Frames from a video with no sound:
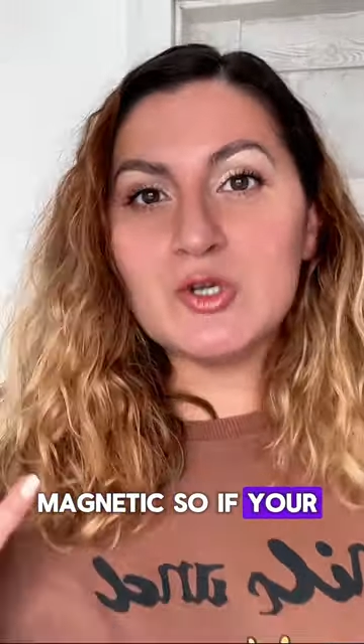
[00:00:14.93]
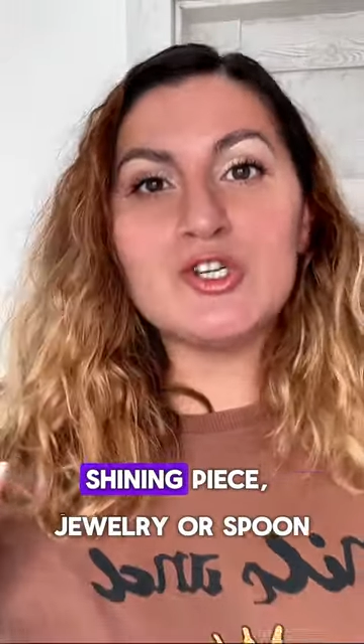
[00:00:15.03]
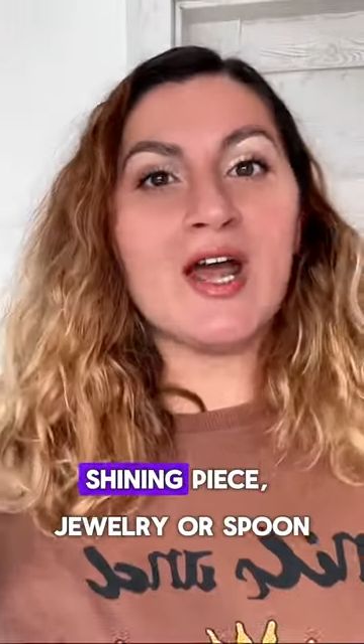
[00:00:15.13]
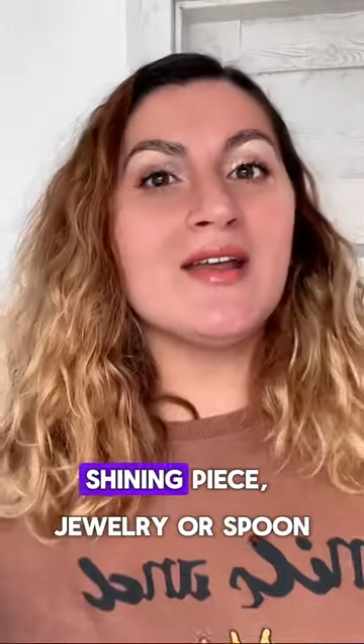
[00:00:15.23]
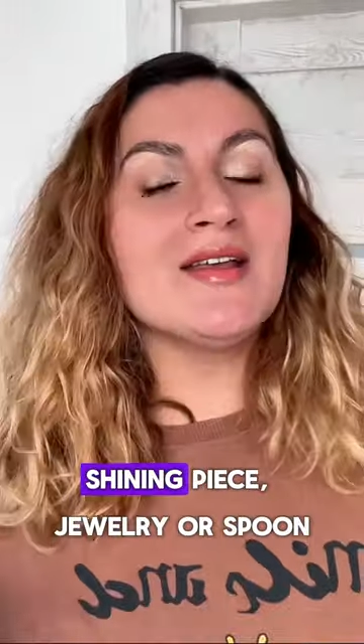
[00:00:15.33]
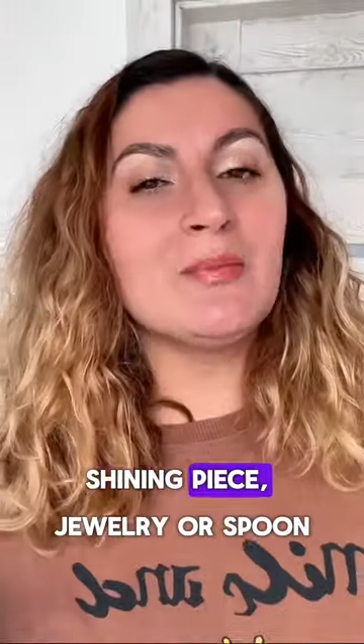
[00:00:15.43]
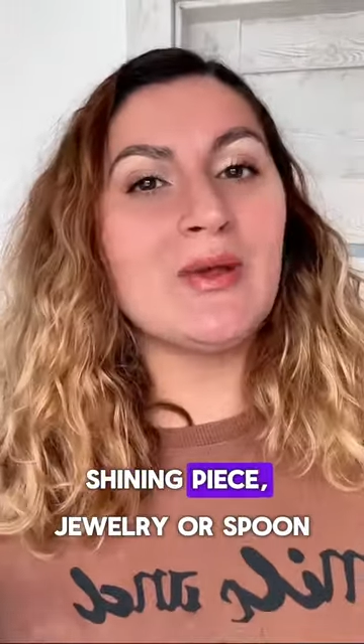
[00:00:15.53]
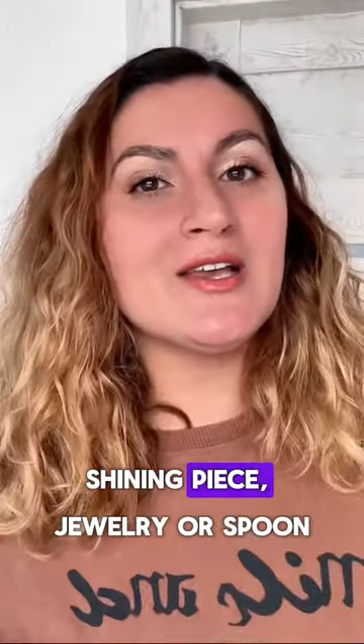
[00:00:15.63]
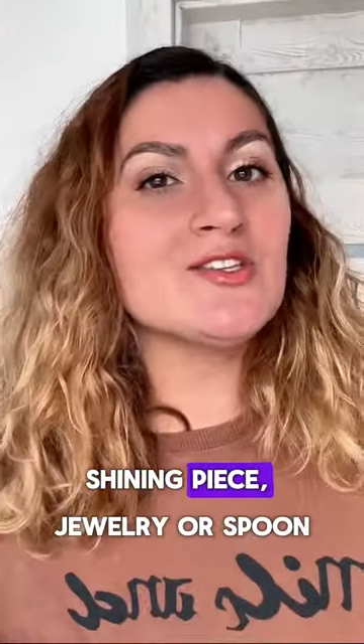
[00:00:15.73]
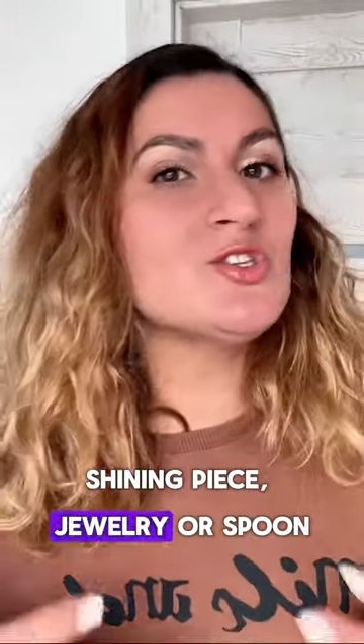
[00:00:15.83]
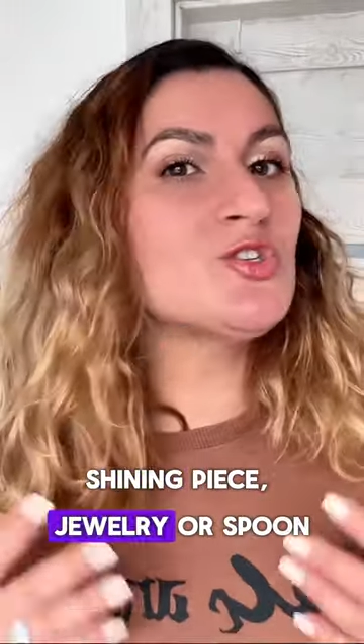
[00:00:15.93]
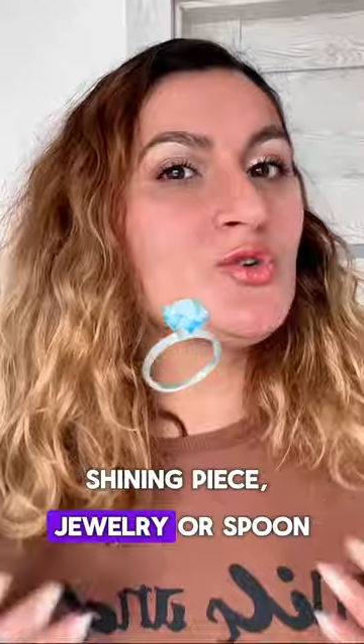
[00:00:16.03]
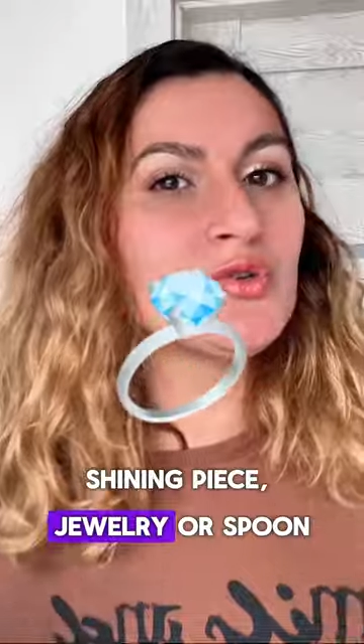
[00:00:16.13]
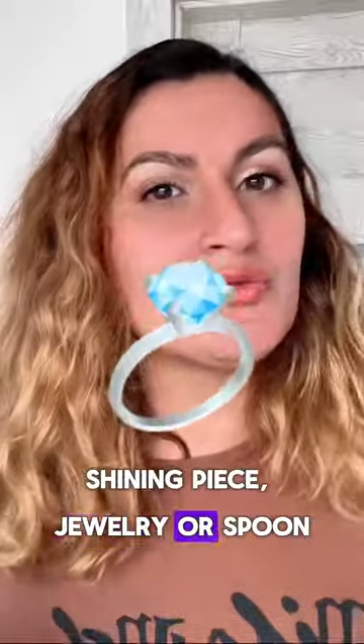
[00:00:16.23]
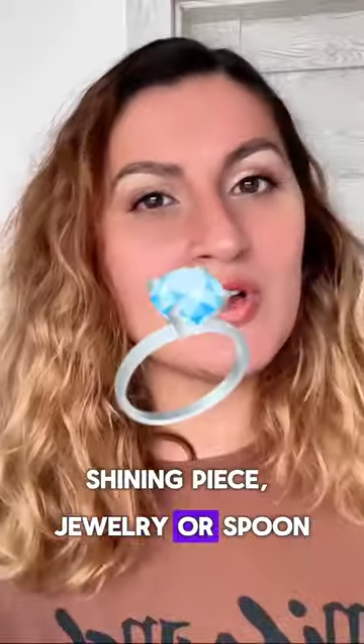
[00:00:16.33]
shiny piece,
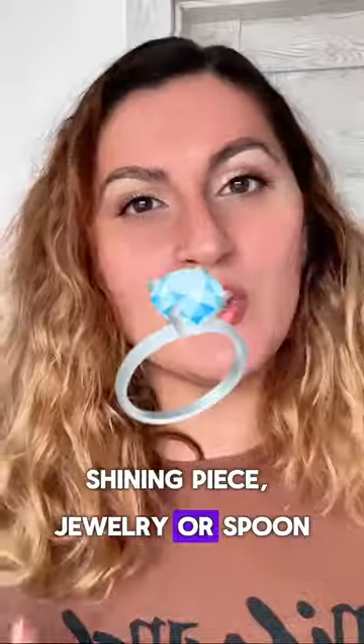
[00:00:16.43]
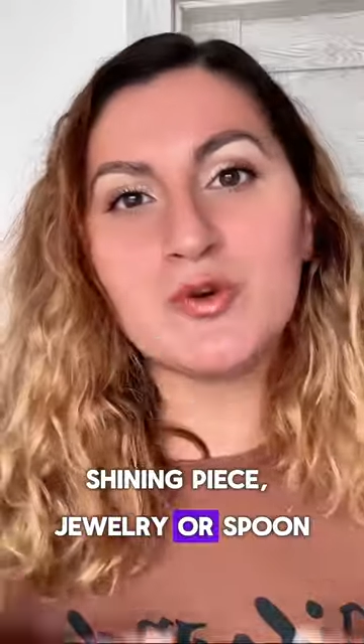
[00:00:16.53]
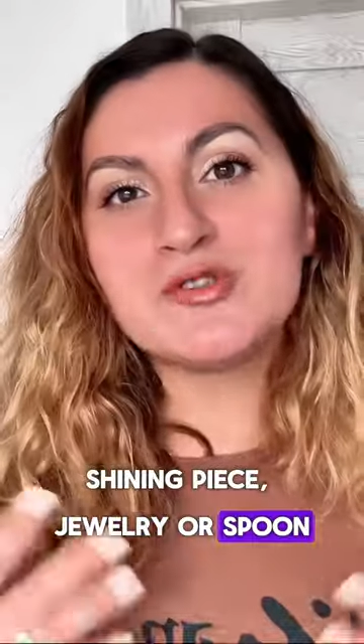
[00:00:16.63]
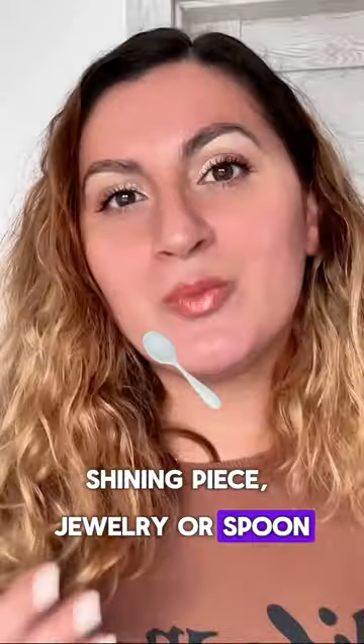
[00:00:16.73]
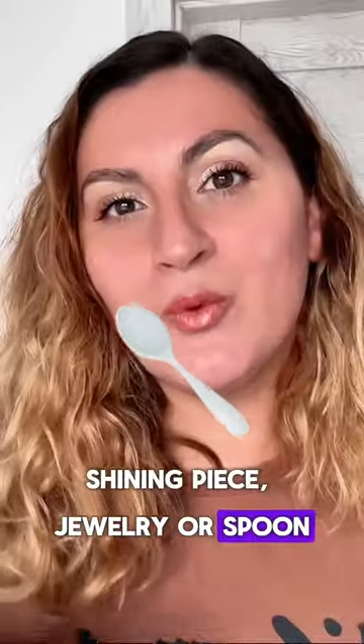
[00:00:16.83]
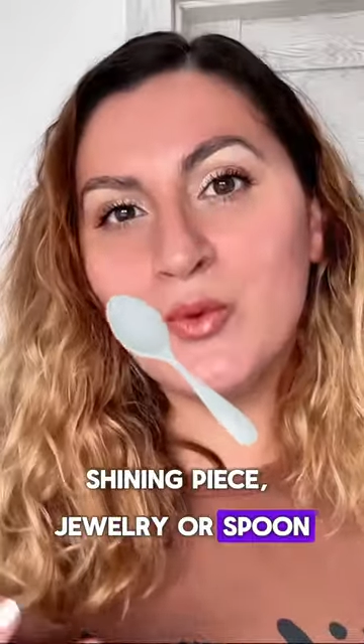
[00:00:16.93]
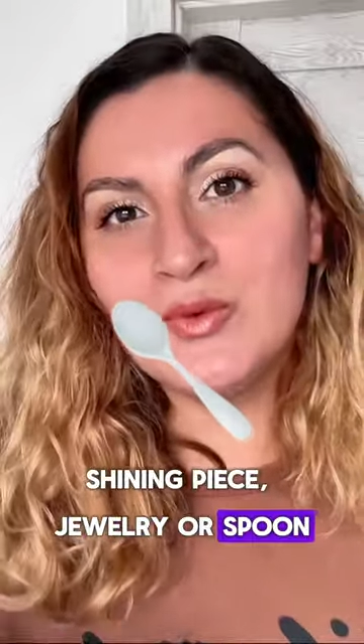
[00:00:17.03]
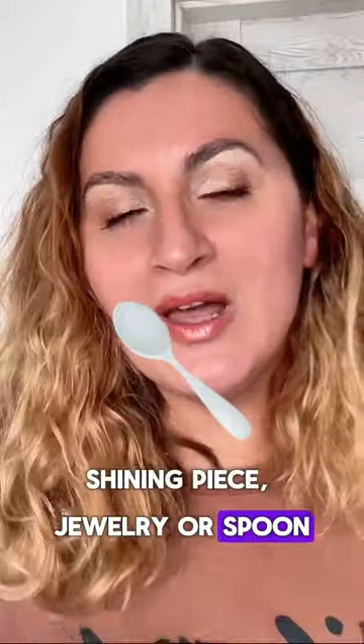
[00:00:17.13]
jewelry or spoon